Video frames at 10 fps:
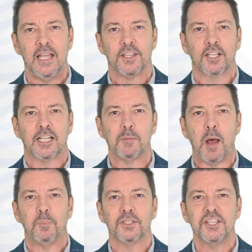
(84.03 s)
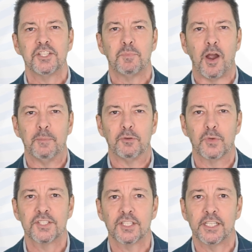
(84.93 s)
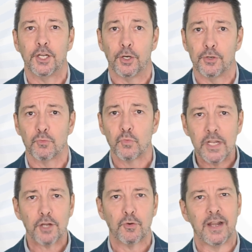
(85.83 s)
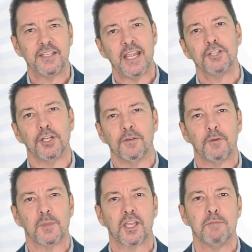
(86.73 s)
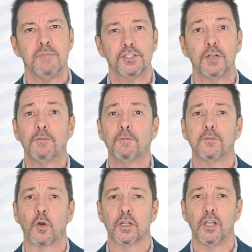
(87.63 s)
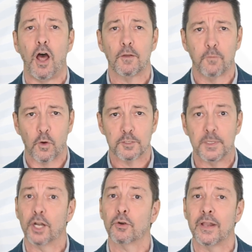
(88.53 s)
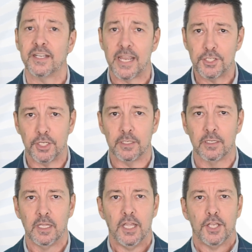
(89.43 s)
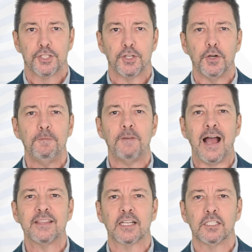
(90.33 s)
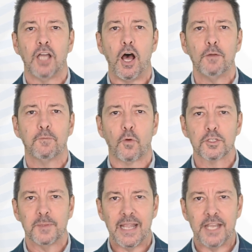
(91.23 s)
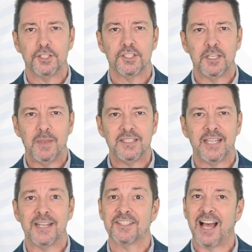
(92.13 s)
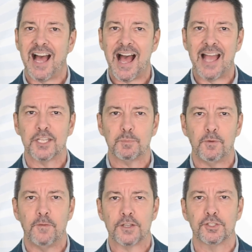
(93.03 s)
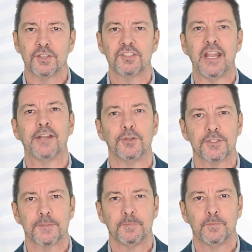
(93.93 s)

The Clermont Police Department recently earned reaccreditation from the Commission for Florida Law Enforcement Accreditation, certifying that a law enforcement agency maintains the highest professional standards.